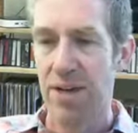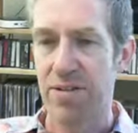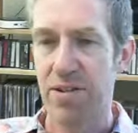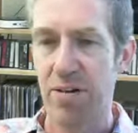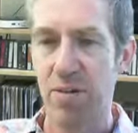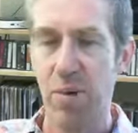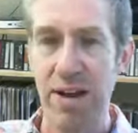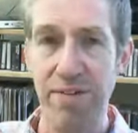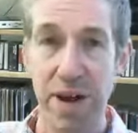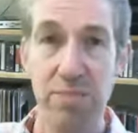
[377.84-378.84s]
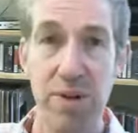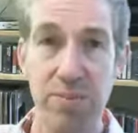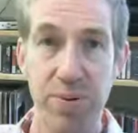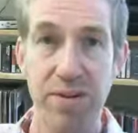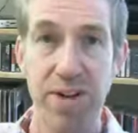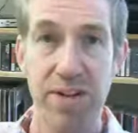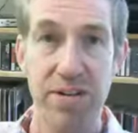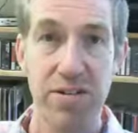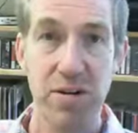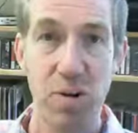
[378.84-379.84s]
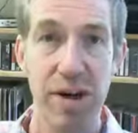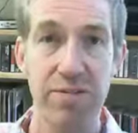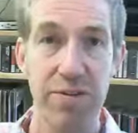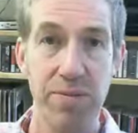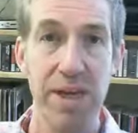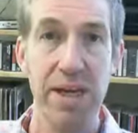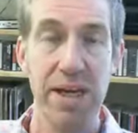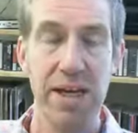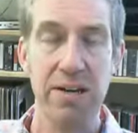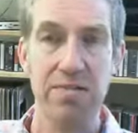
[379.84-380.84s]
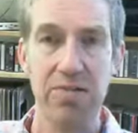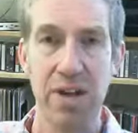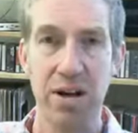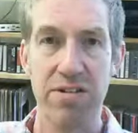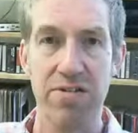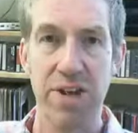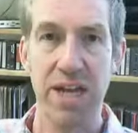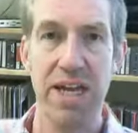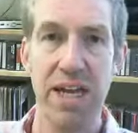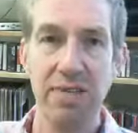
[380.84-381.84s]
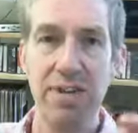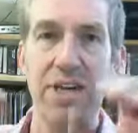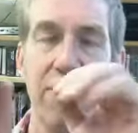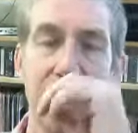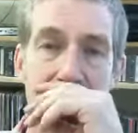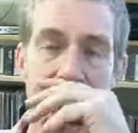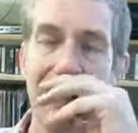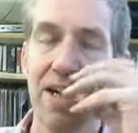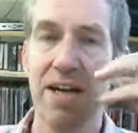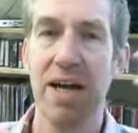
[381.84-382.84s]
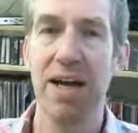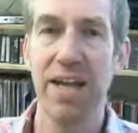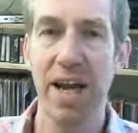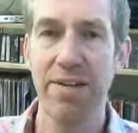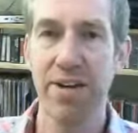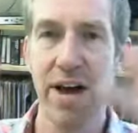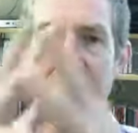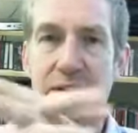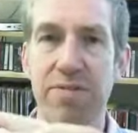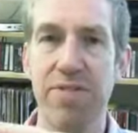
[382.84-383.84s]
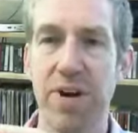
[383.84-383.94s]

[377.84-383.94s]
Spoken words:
So the way Feldman proceeds is quite familiar in philosophy. He gives a definition, and he has a kind of